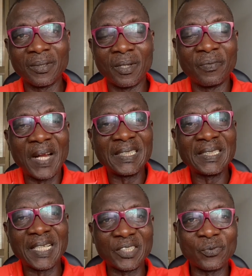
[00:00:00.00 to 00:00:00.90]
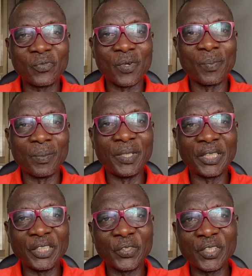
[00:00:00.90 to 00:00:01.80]
of writing articles for
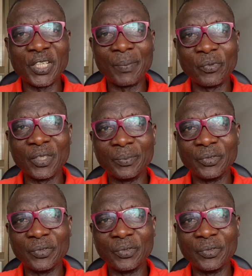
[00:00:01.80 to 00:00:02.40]
publication in reputable